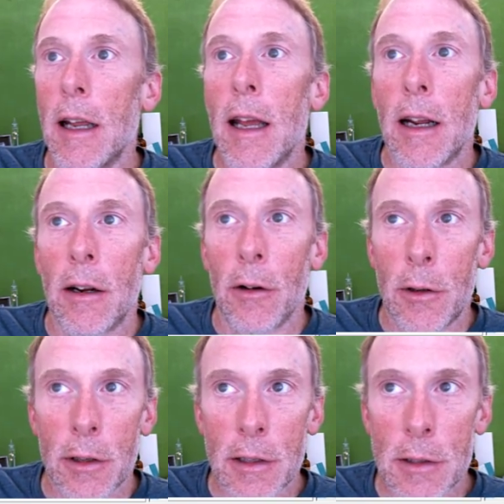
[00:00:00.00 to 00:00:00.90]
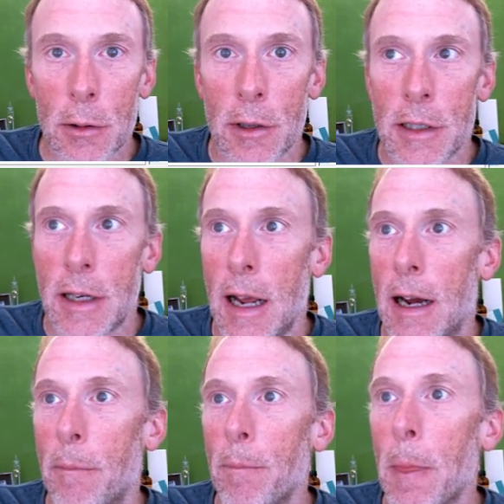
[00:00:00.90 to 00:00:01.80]
Go to the source tab,
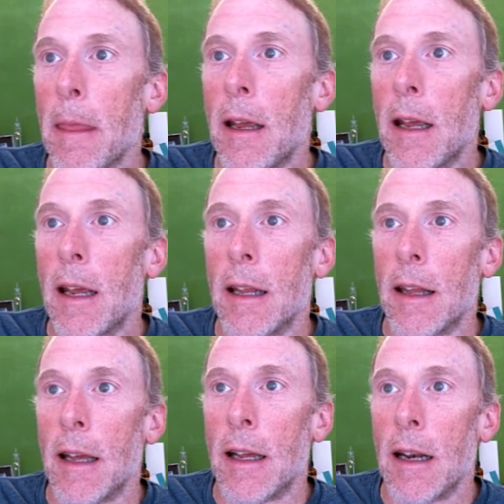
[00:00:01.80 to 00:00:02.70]
and then